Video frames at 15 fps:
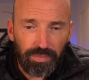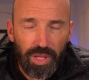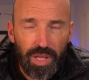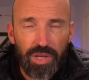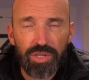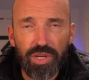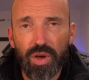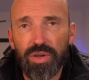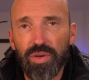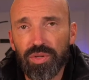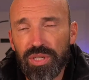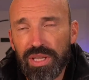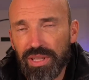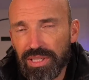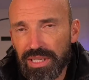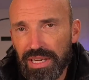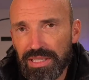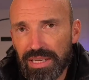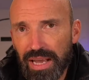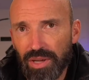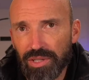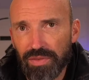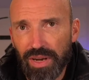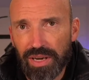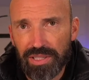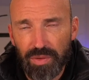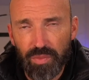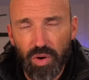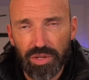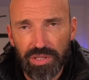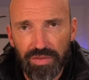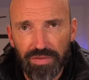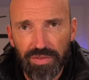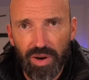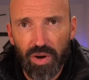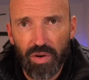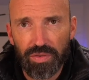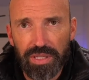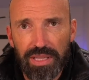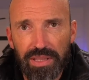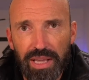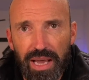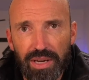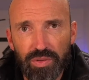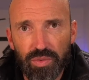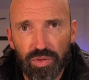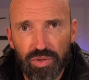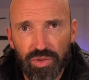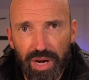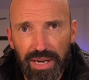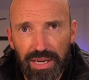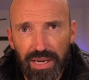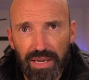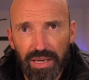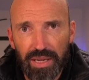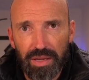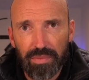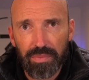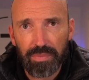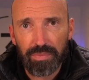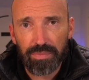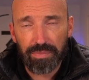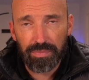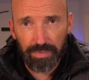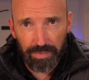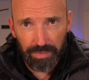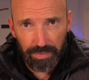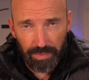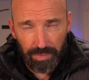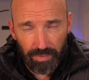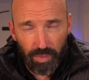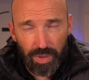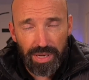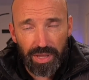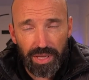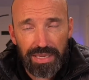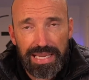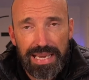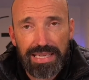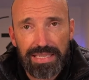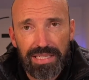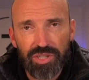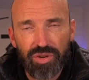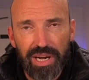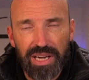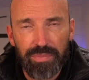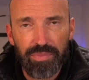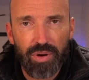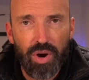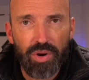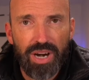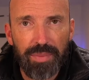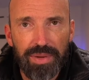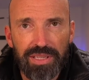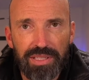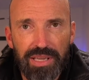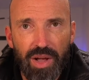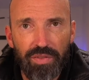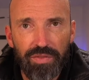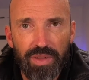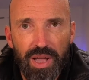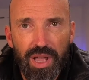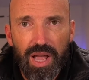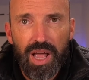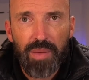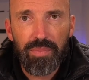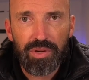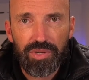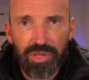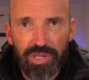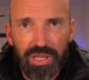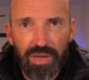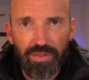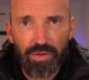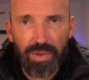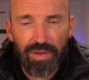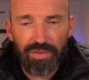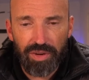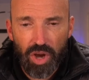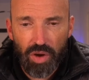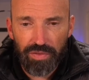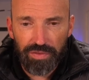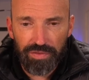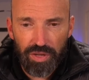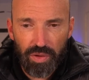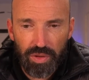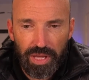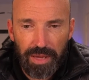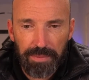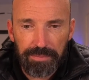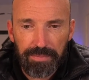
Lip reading: So you'll see the details of actually what's involved in the actual training, with the lead-in training program itself, but just to give you a bit of an overview there.